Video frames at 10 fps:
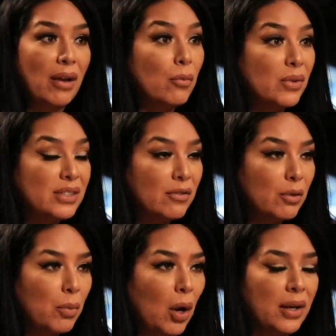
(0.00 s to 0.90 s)
haven't received
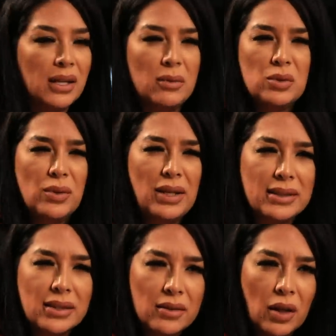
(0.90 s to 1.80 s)
the product. And it was only
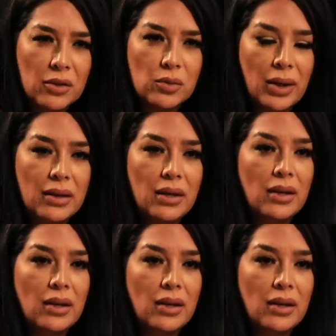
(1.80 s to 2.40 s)
like $10, right?